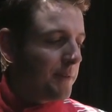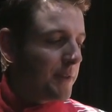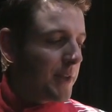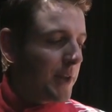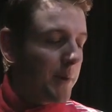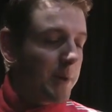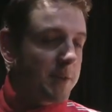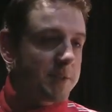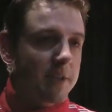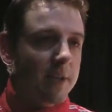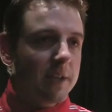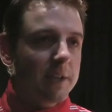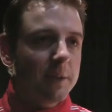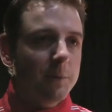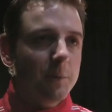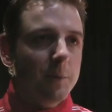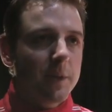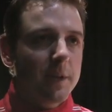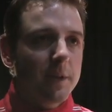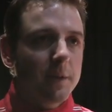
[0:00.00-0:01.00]
know
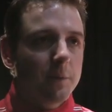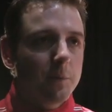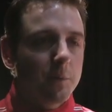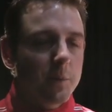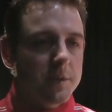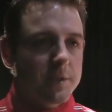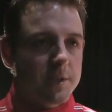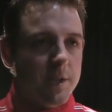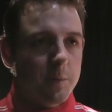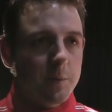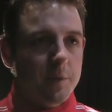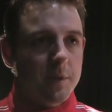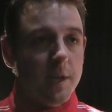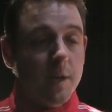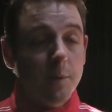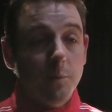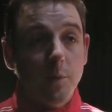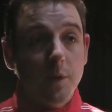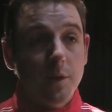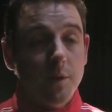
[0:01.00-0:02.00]
exactly where we sit with
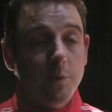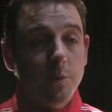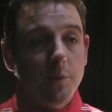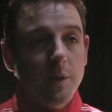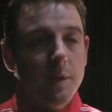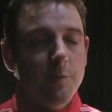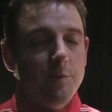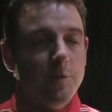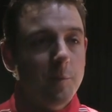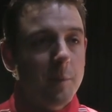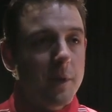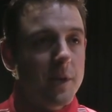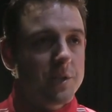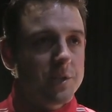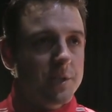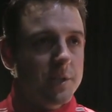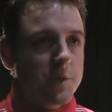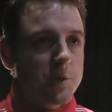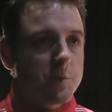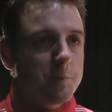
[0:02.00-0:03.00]
that and whether all the
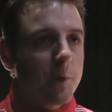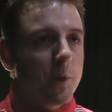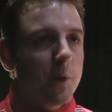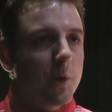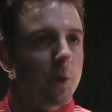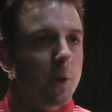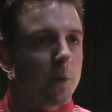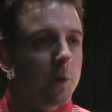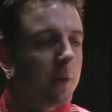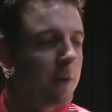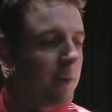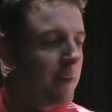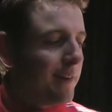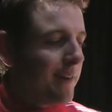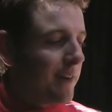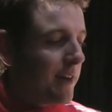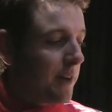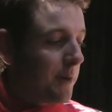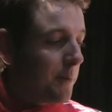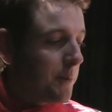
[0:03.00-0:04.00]
information is spot on,
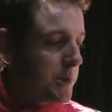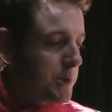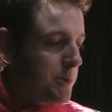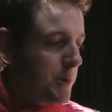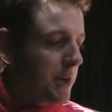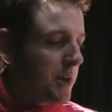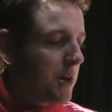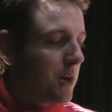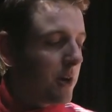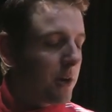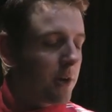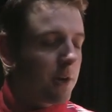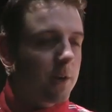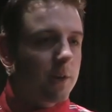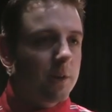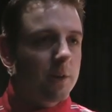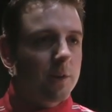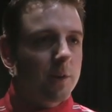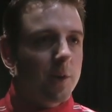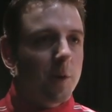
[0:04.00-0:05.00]
which we're quite
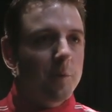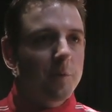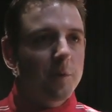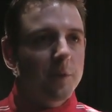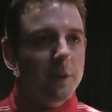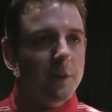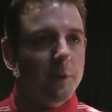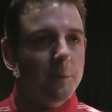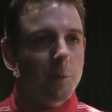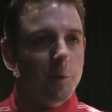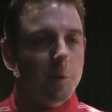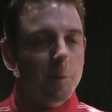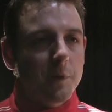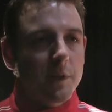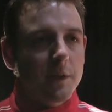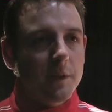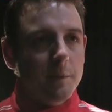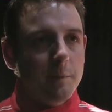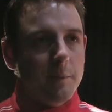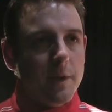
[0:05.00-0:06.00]
confident it will
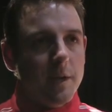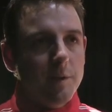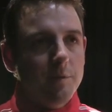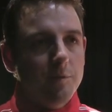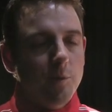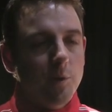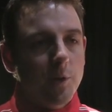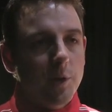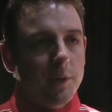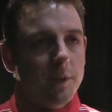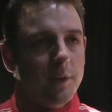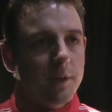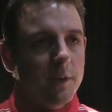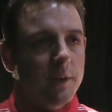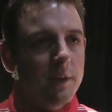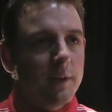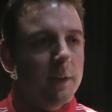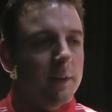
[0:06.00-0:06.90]
be. The amount of work that